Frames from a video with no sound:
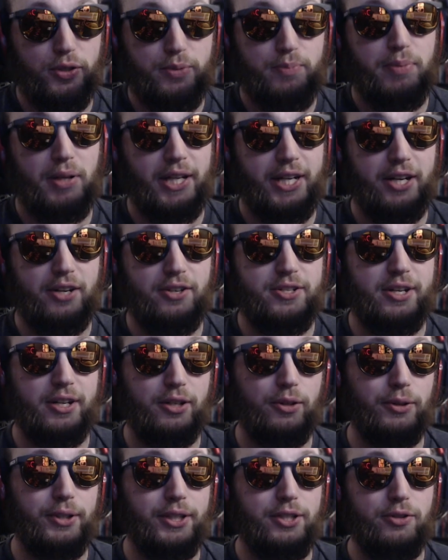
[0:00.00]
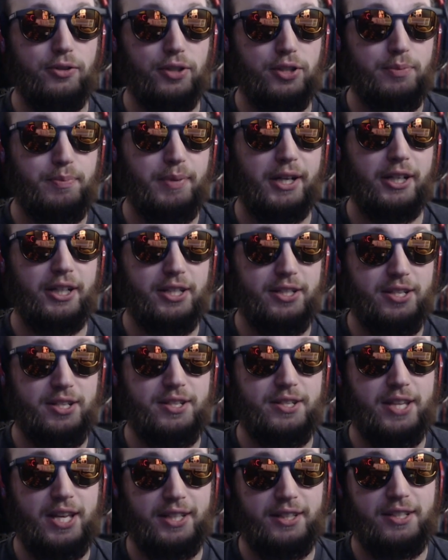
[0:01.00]
players are going to experience,
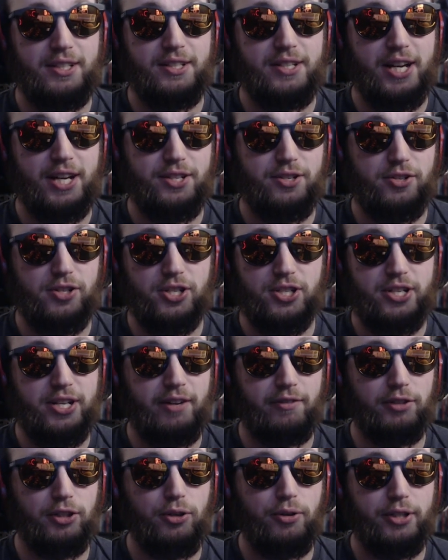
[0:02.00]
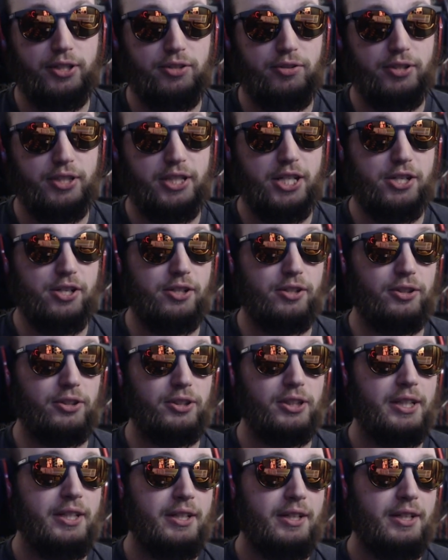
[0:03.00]
is that these guys are just never going to additional.